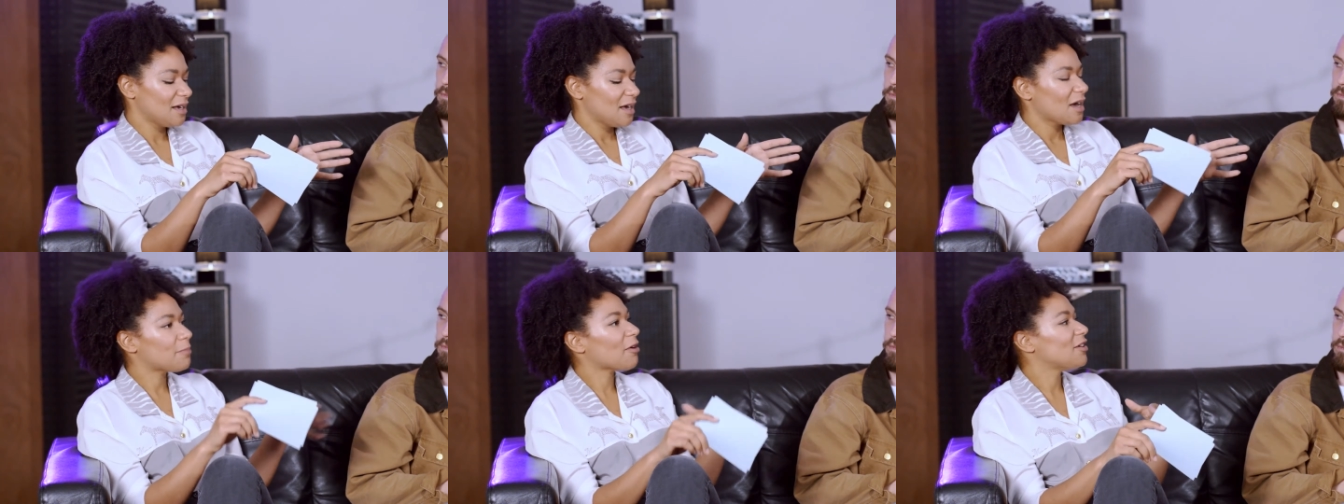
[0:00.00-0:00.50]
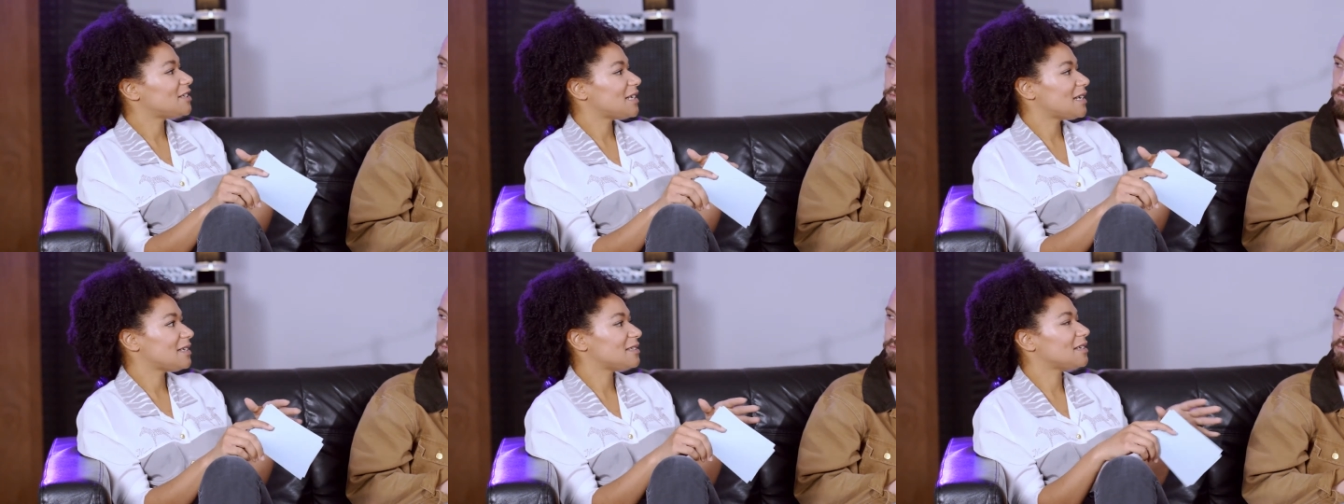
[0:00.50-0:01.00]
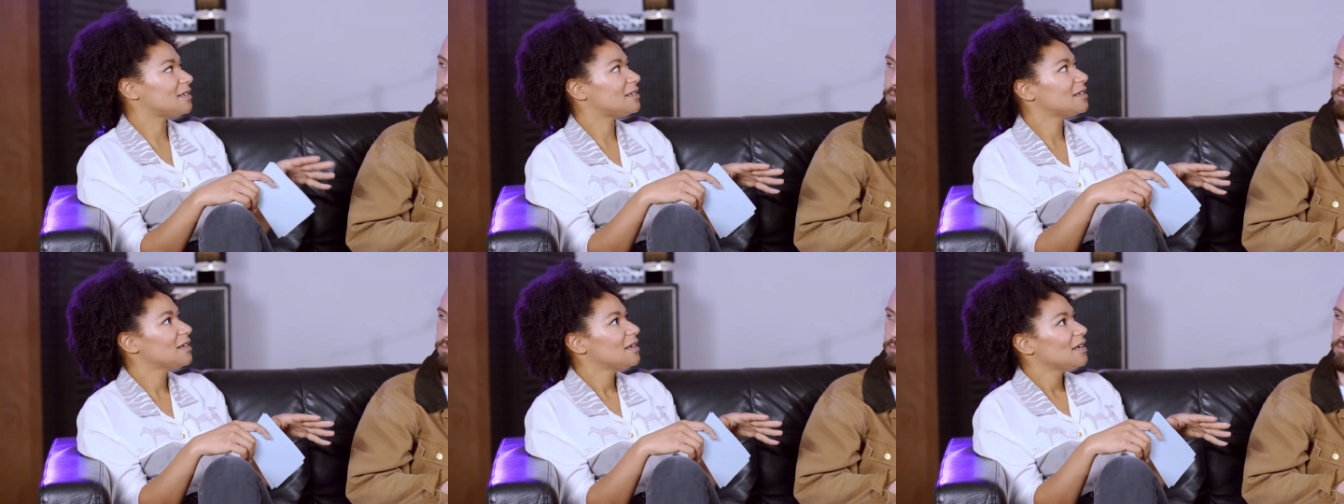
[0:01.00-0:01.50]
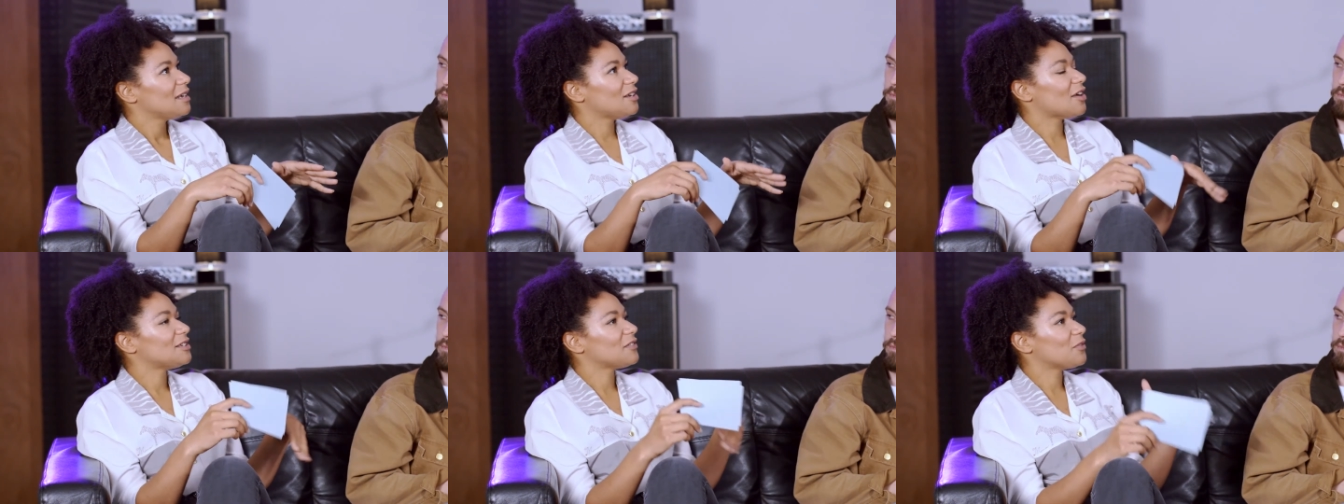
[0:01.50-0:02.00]
approaches and
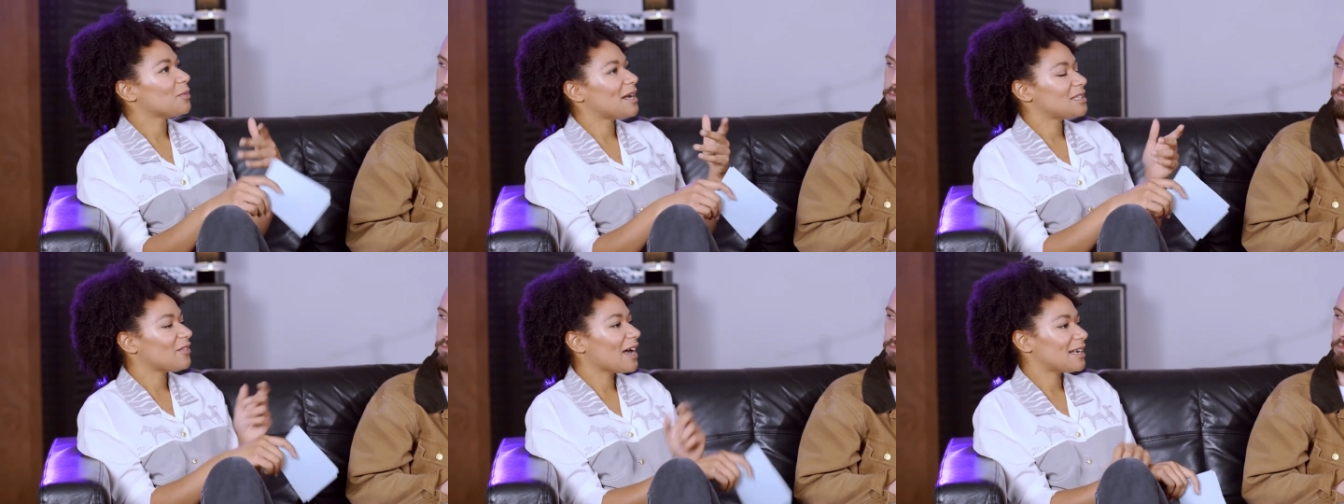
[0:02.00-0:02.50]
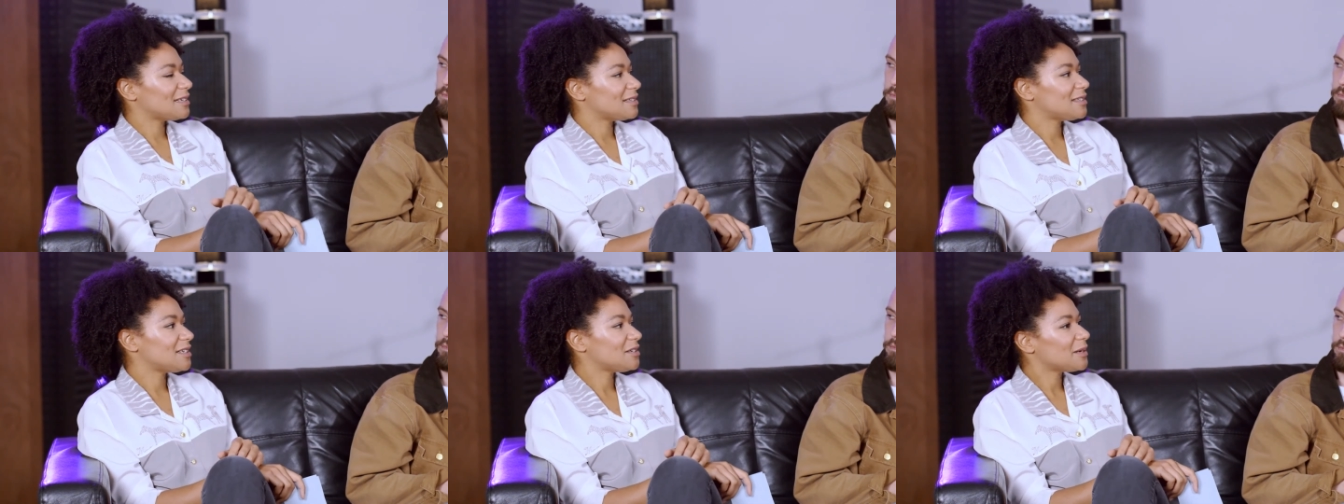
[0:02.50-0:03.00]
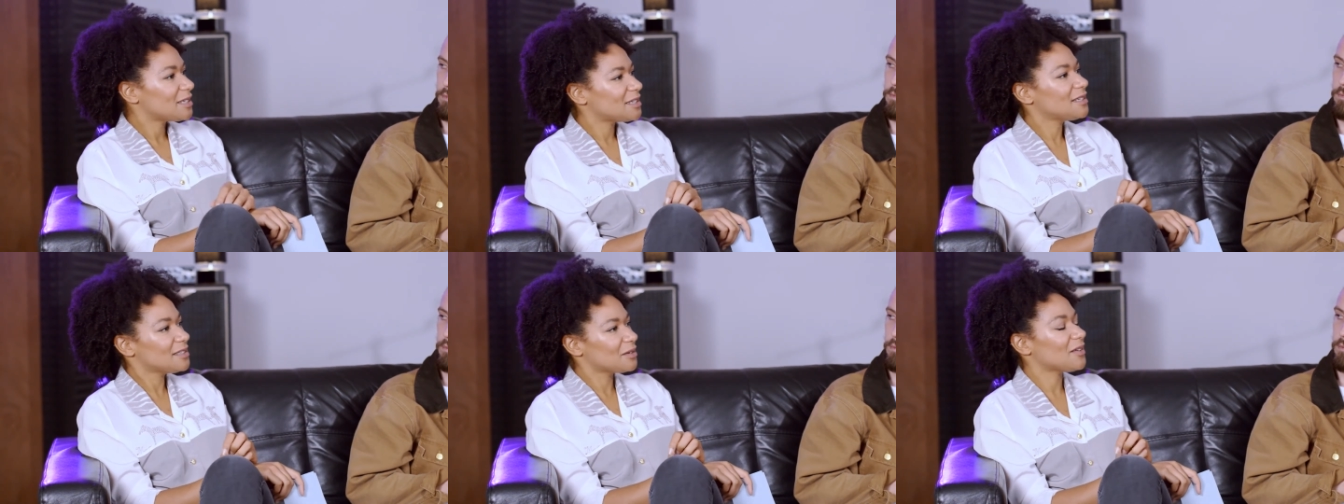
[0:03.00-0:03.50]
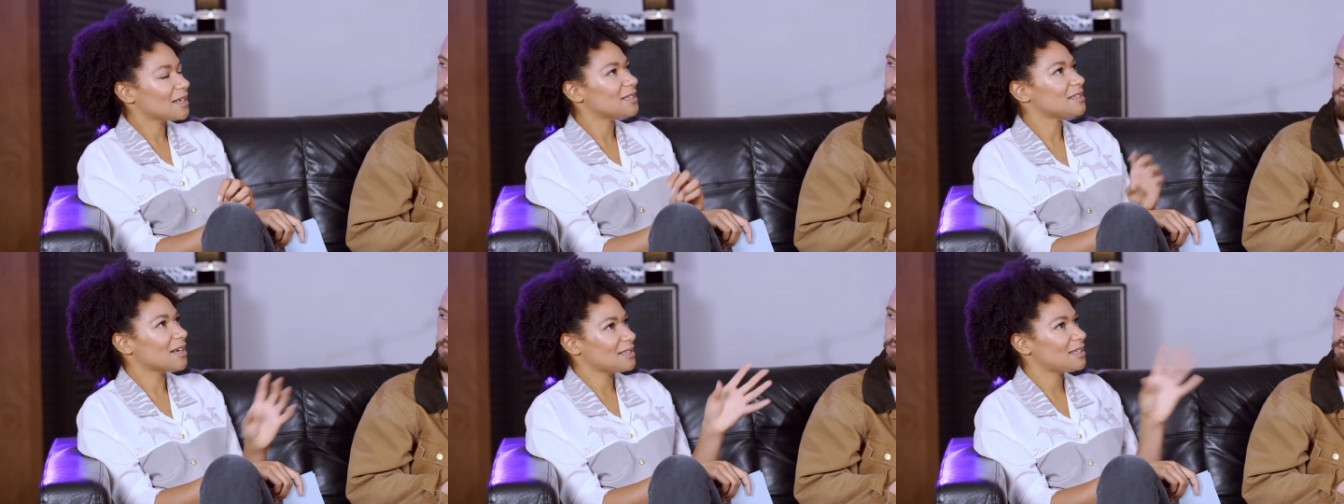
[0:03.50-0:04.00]
different ways of handling the situation. So I think it's
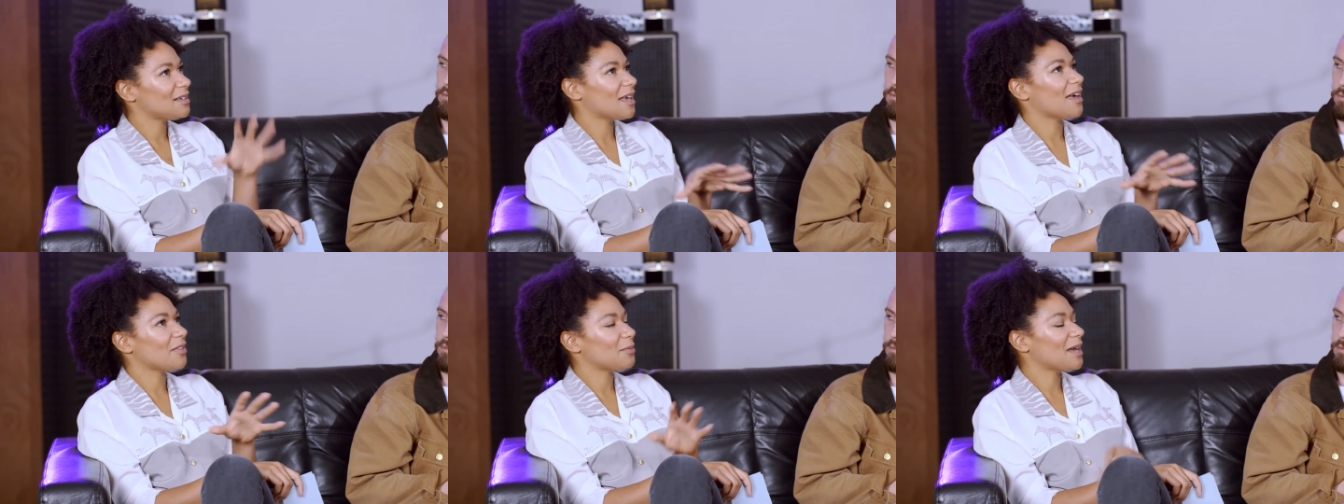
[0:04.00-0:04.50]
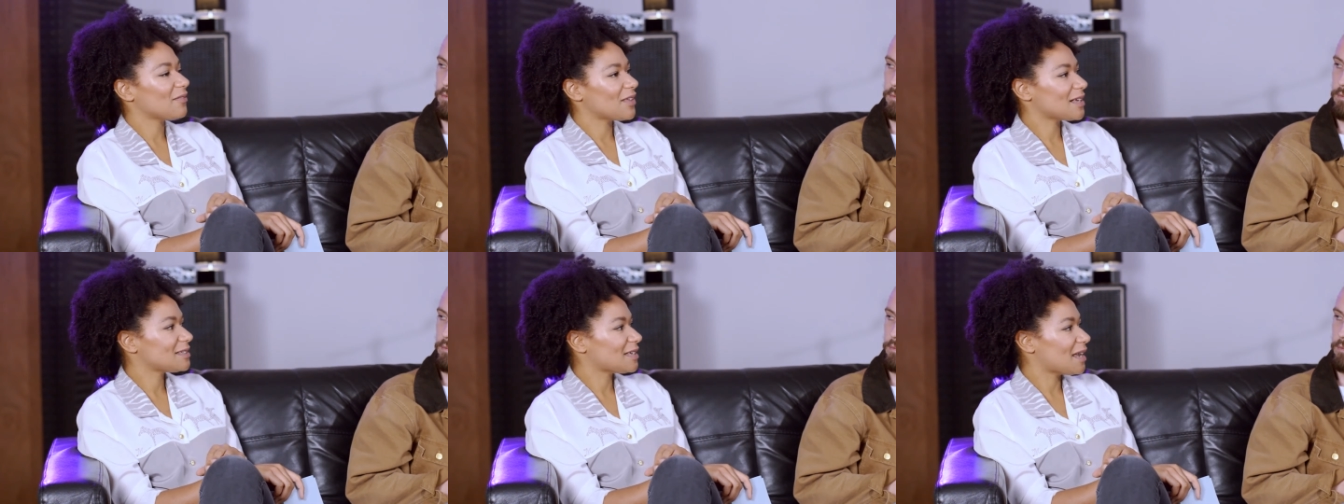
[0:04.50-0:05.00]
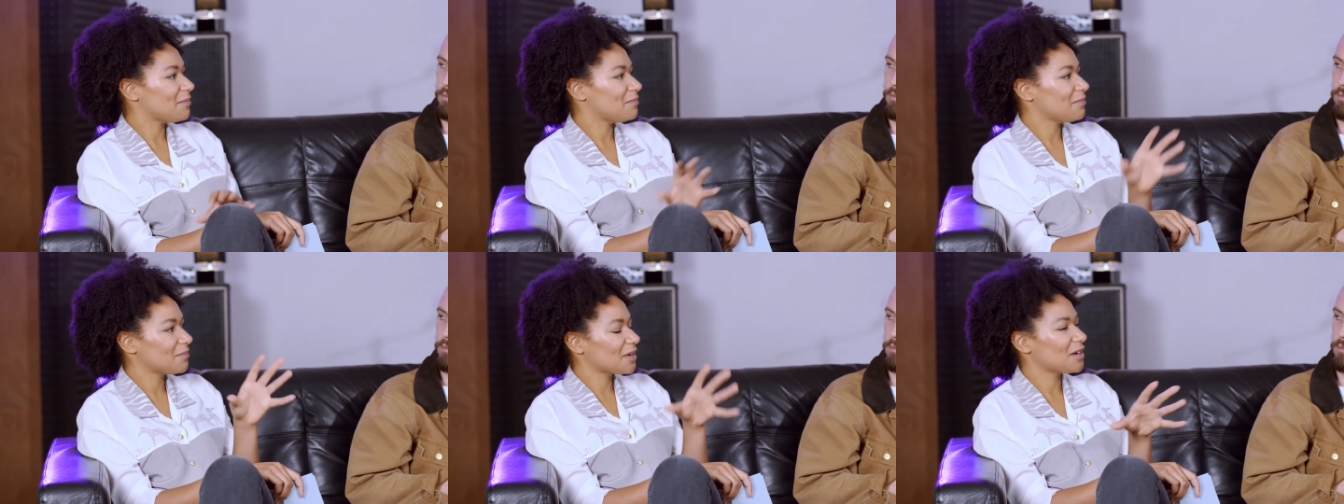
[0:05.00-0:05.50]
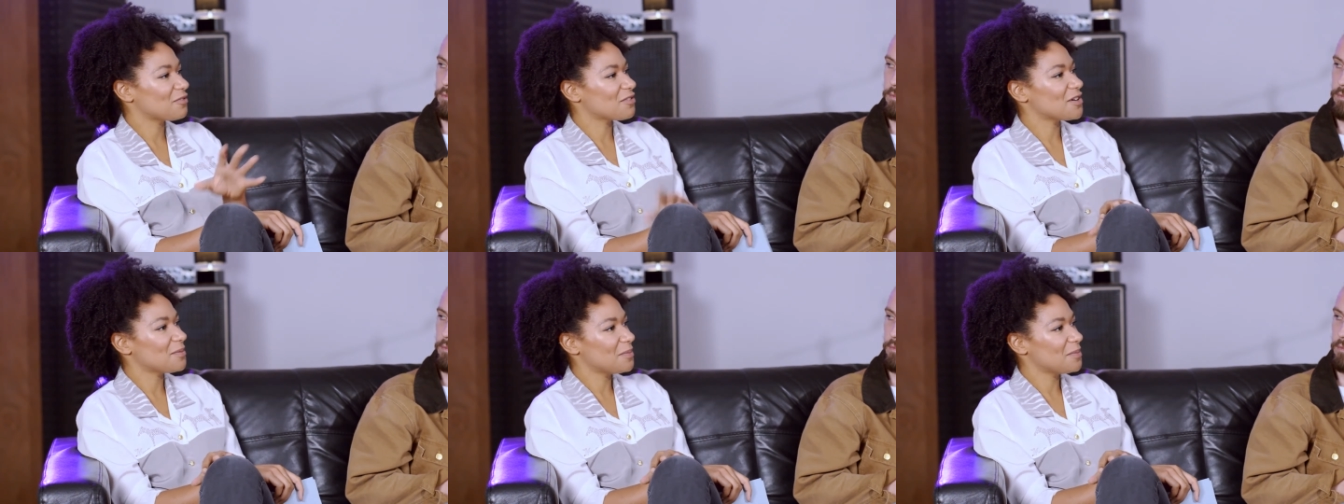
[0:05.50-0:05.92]
nice that that we have that same kind of group.